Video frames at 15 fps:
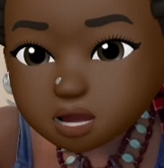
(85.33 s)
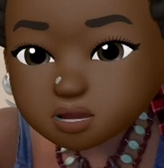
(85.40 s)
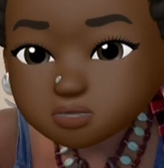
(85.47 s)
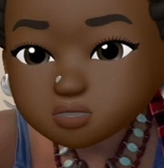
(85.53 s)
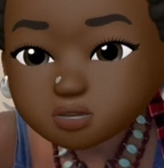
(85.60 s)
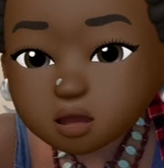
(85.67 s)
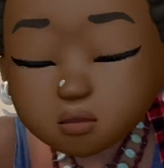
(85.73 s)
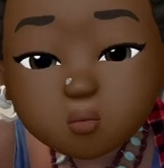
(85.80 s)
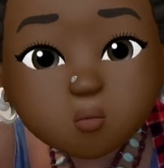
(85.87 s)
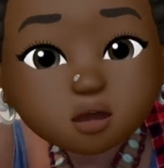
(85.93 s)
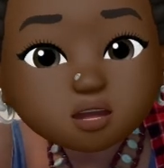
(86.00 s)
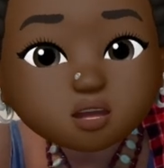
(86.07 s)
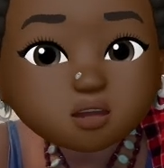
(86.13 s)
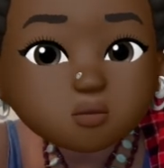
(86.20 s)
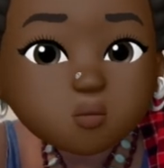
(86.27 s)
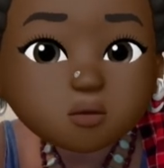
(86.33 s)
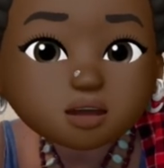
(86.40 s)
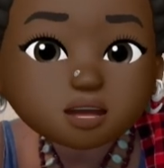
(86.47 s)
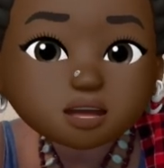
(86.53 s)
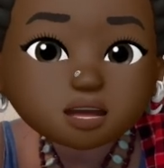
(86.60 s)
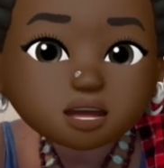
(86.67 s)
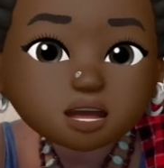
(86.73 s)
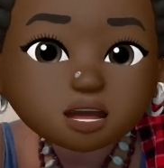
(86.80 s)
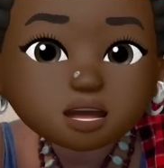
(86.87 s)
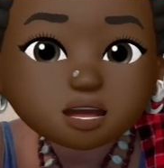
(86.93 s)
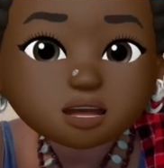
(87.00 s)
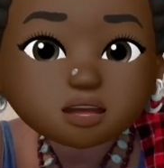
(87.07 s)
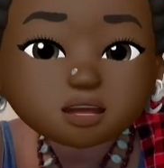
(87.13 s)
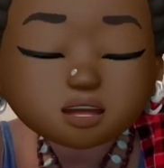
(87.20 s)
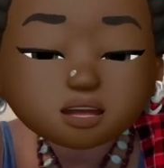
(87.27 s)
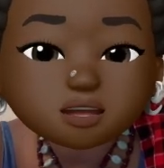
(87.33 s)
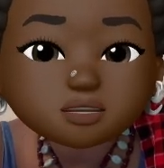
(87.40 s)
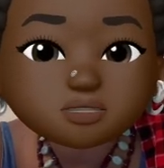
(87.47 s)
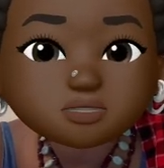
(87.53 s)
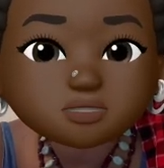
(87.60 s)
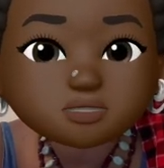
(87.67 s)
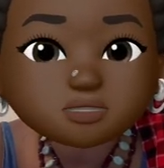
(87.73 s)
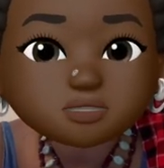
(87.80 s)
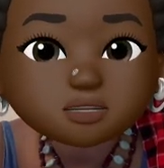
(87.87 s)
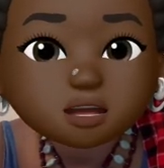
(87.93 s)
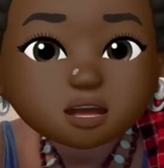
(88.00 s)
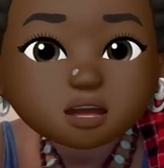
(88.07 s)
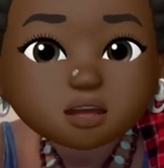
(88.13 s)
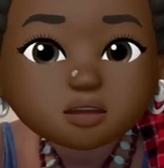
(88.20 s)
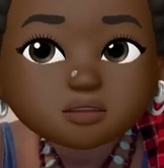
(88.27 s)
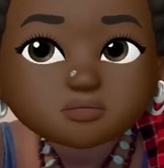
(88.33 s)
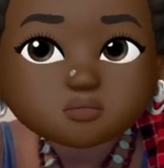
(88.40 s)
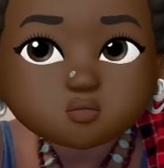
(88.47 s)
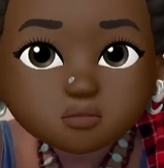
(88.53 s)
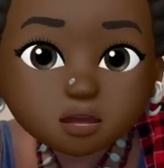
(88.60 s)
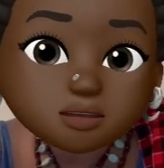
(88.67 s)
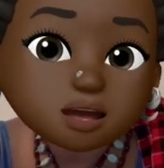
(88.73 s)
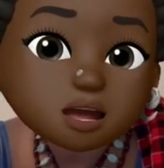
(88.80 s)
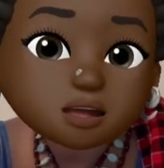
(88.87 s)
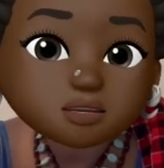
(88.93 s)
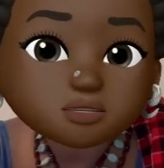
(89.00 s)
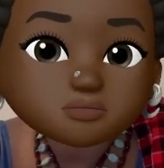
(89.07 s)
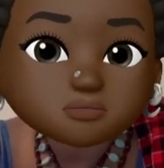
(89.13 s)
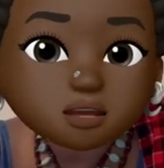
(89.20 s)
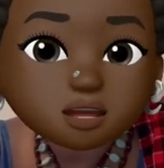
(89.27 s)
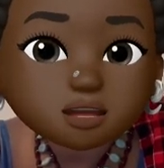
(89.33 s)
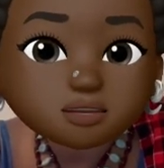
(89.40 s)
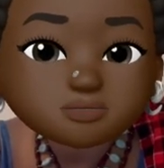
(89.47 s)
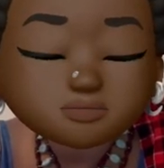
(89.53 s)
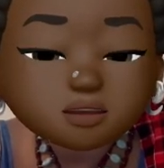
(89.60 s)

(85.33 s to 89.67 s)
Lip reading: So what you're going to need is three things, really.